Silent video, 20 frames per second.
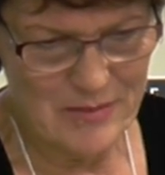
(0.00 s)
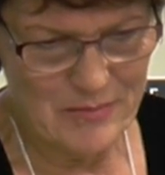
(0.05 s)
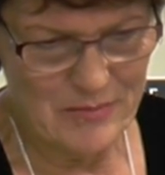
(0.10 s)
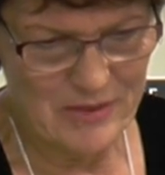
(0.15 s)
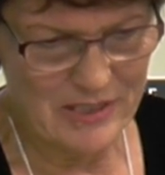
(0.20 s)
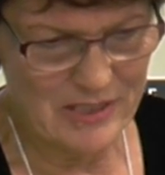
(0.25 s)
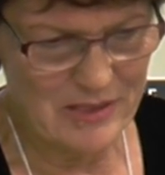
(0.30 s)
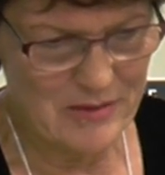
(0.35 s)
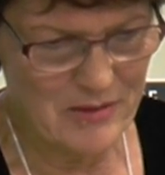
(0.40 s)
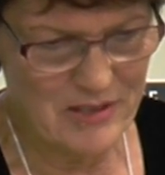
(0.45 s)

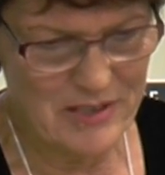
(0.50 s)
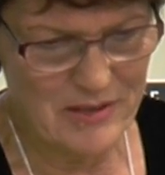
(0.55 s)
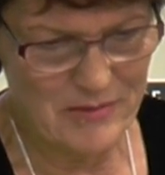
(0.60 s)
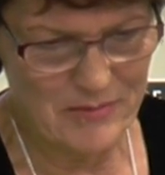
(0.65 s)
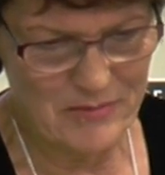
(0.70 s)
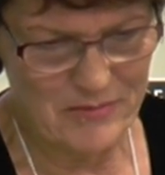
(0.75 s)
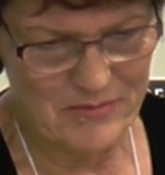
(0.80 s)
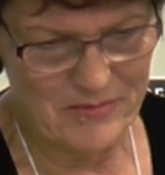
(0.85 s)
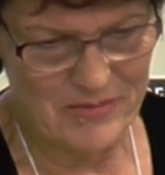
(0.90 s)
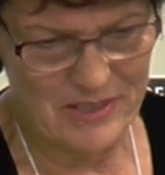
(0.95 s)
But it
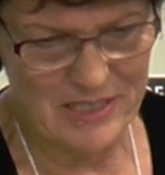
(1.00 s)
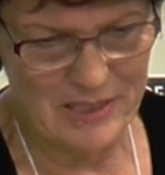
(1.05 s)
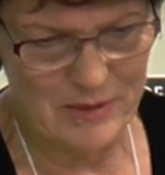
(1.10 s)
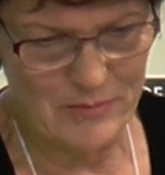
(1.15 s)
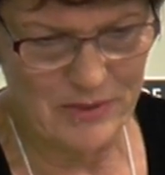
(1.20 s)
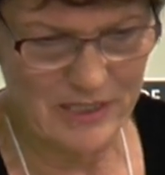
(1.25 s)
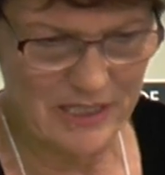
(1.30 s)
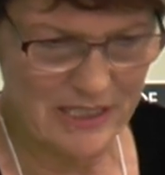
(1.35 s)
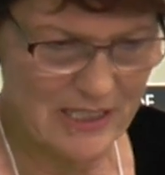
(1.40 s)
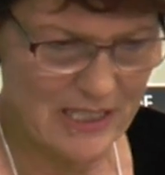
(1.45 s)
made a
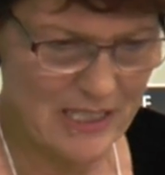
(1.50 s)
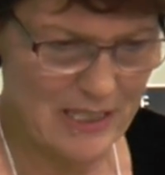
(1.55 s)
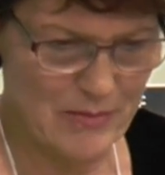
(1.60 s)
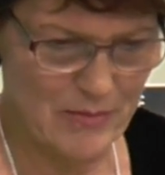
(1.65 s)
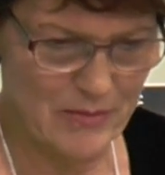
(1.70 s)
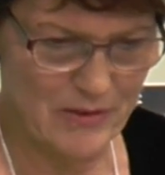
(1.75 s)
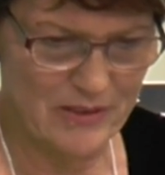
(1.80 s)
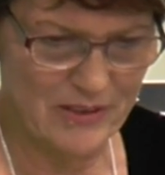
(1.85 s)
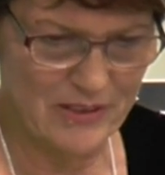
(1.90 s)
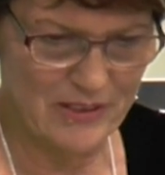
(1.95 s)
big
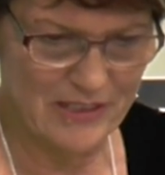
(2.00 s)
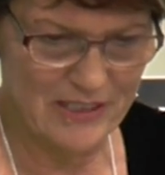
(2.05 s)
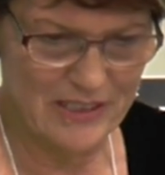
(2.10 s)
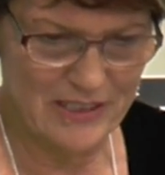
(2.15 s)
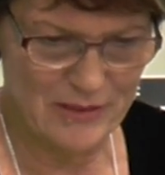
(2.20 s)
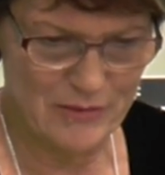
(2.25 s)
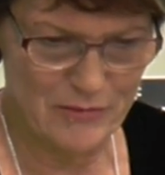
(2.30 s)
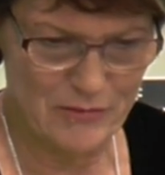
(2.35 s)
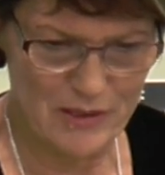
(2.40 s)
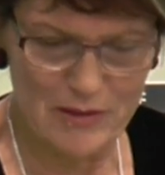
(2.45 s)
gap in
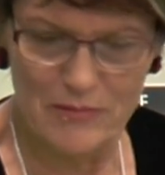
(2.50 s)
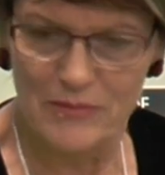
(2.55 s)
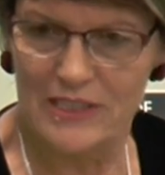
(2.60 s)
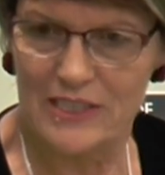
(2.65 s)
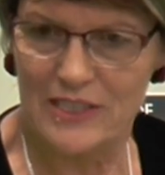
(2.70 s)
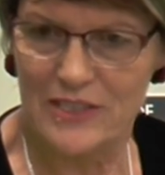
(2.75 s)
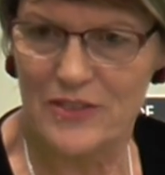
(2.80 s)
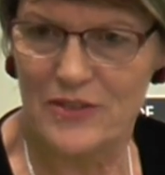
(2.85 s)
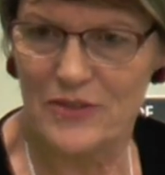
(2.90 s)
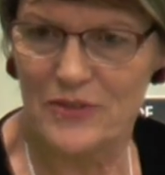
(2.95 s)
the
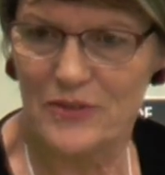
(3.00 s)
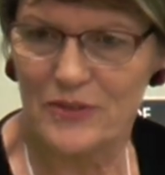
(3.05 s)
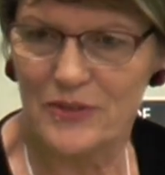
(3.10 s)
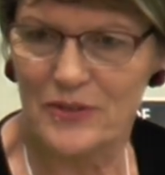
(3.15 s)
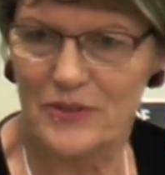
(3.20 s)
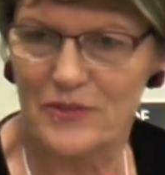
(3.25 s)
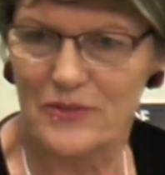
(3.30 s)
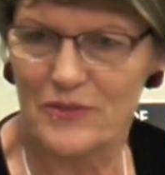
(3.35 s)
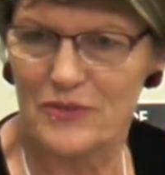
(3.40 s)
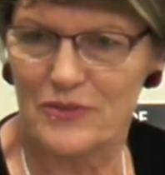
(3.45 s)
families, you
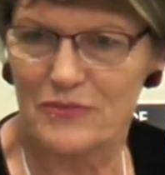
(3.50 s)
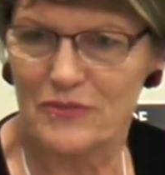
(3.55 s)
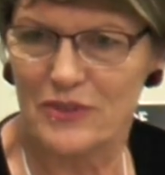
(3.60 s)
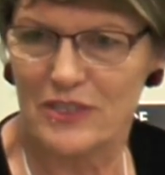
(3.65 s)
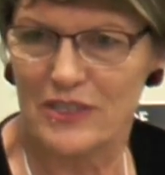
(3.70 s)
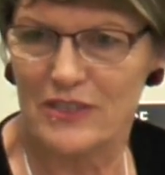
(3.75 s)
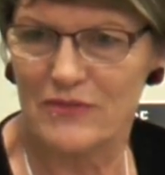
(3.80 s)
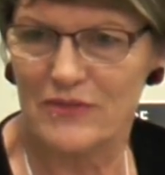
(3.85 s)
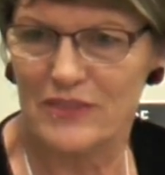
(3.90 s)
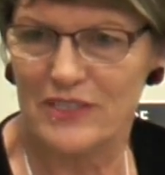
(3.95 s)
know. It's a
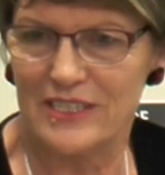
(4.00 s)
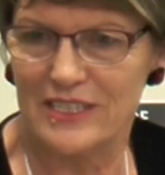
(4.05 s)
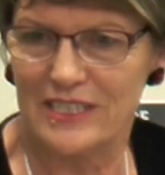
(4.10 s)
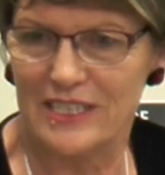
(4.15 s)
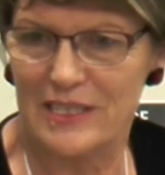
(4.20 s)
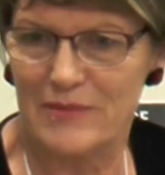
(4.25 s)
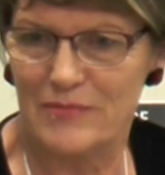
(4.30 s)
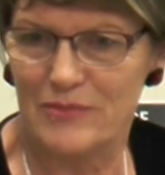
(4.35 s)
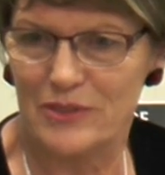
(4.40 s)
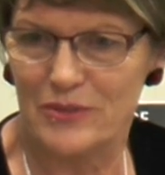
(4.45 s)
5-year
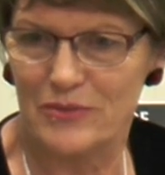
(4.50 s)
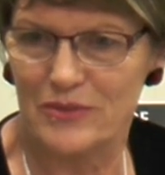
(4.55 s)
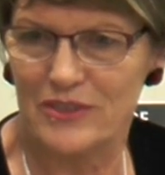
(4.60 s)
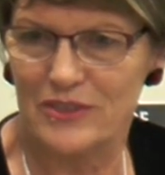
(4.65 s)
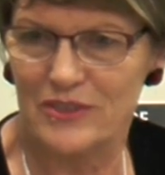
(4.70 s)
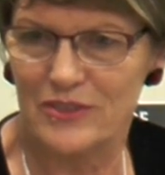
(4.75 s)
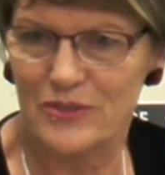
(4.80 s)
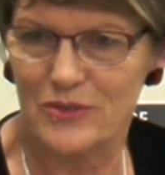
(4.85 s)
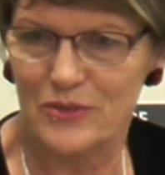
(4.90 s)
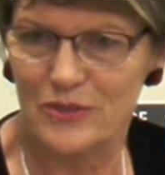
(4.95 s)
gap between
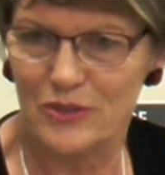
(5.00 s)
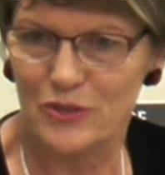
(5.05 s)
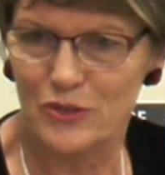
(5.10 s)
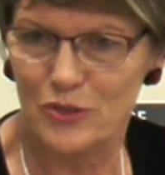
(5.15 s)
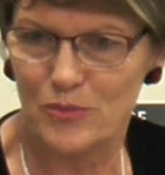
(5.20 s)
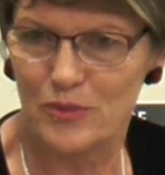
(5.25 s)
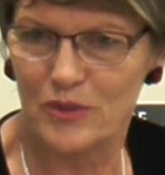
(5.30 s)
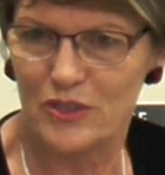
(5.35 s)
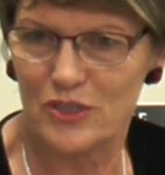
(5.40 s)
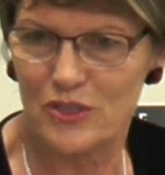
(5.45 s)
the two
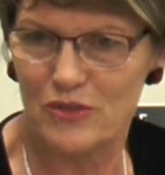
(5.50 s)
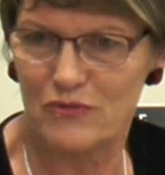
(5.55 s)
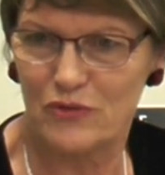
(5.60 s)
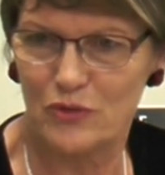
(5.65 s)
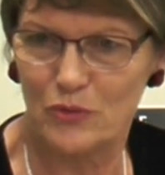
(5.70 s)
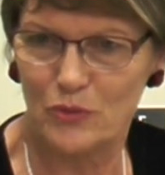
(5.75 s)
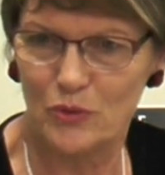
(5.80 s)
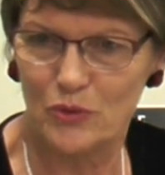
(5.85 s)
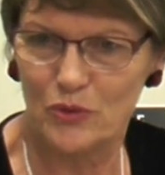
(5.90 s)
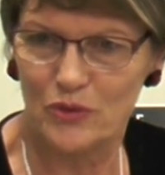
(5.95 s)
girls because of
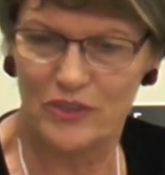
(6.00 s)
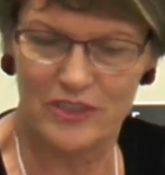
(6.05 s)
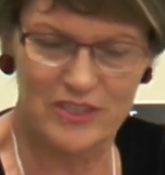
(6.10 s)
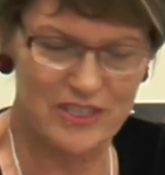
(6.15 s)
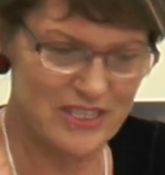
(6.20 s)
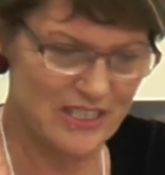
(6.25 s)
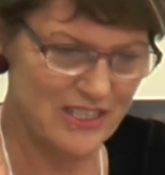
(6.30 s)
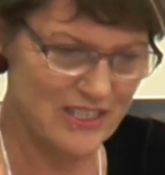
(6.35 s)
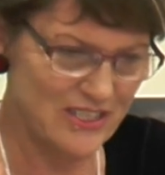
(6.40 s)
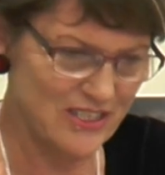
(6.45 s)
the war.
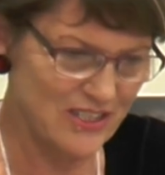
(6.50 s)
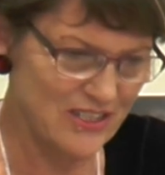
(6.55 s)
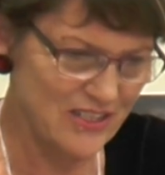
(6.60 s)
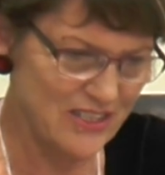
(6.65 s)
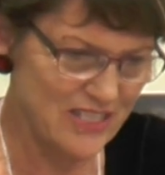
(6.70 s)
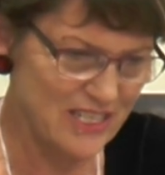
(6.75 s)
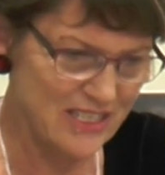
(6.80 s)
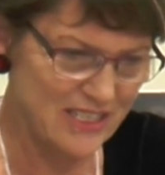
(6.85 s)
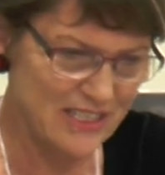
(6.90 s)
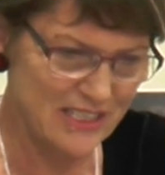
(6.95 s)
There's things like
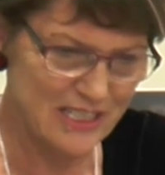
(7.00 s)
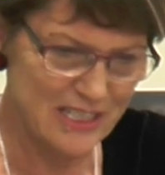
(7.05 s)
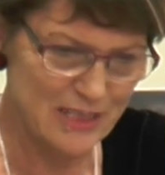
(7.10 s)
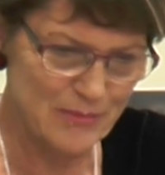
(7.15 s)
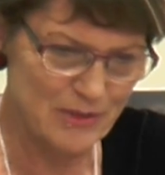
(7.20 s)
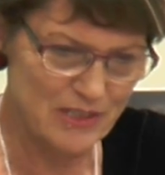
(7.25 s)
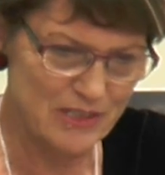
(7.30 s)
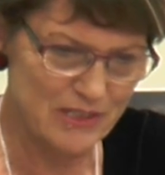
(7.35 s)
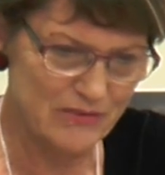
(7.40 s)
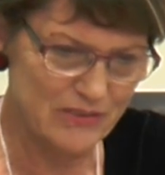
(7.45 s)
that
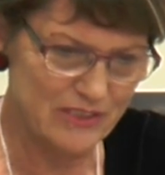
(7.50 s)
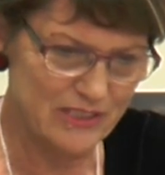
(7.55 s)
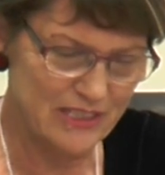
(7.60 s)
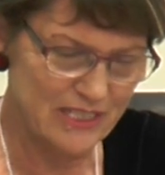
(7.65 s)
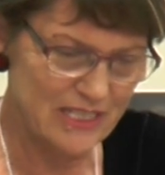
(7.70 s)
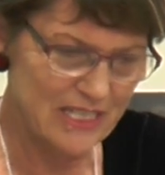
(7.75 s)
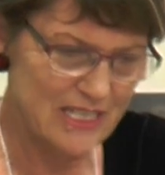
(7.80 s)
came out of it.